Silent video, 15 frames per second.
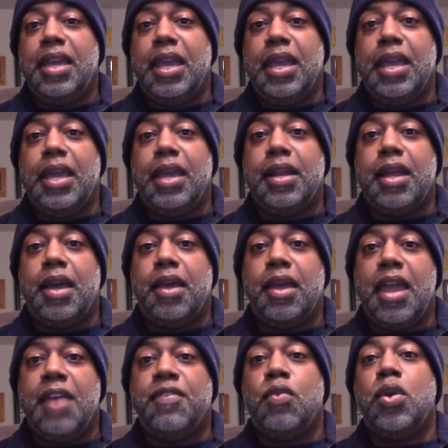and
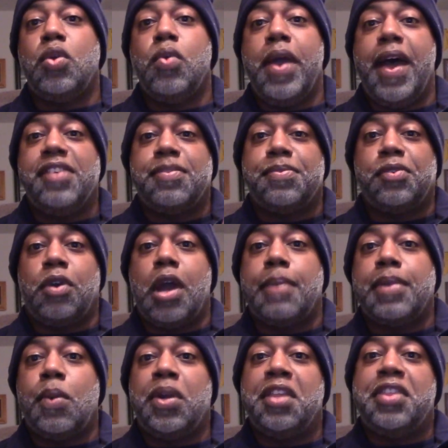everyone who has
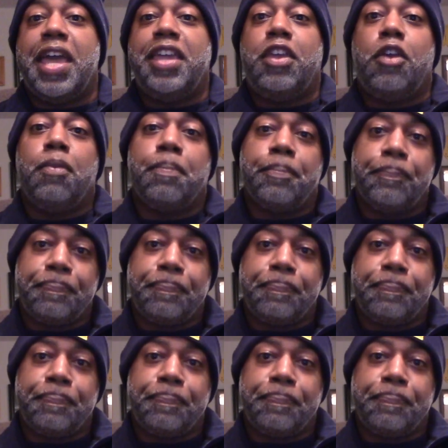subscribed. I want to thank you.